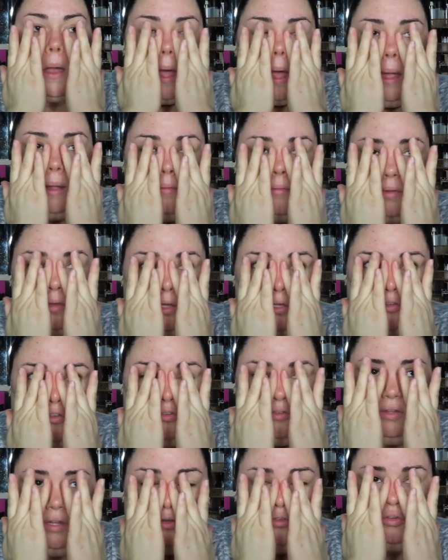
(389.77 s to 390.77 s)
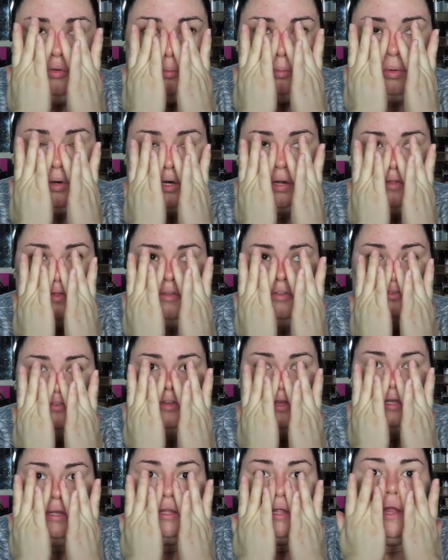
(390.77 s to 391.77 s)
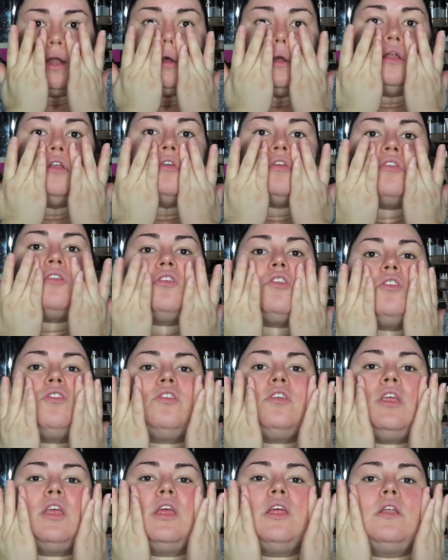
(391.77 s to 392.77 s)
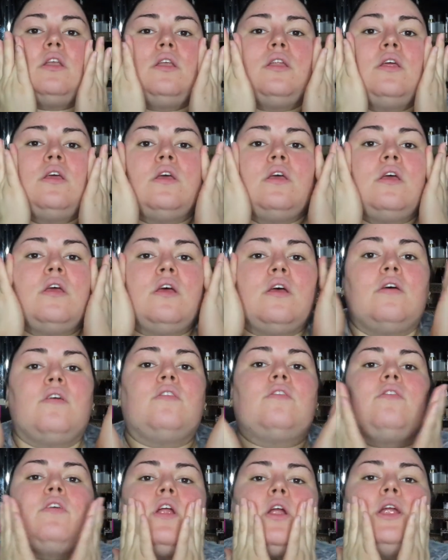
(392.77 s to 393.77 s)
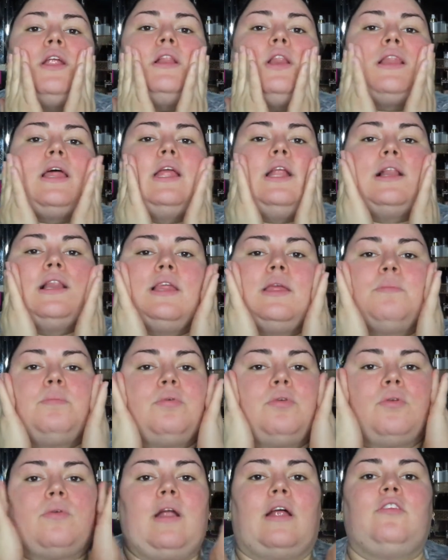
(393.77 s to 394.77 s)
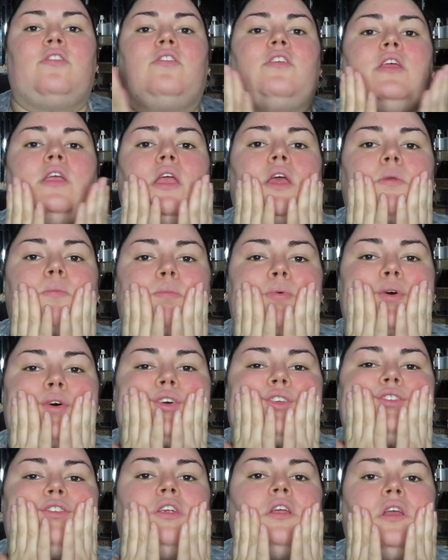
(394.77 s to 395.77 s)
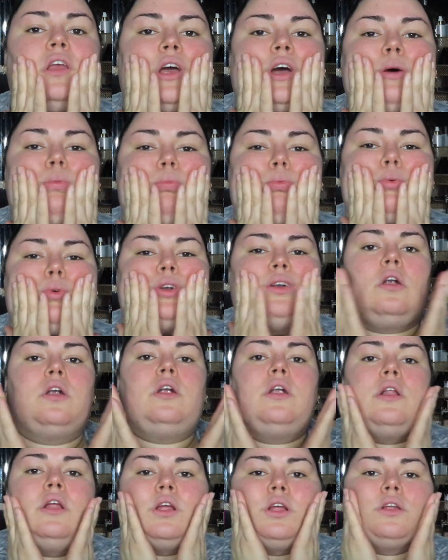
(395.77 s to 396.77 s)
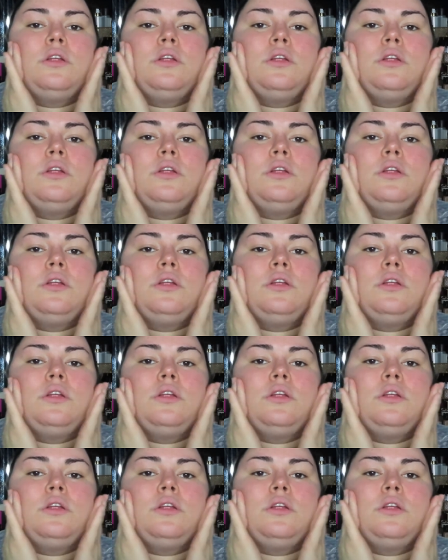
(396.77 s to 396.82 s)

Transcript: I really just like to work the skincare into the skin, very lightly pressing and pushing upward.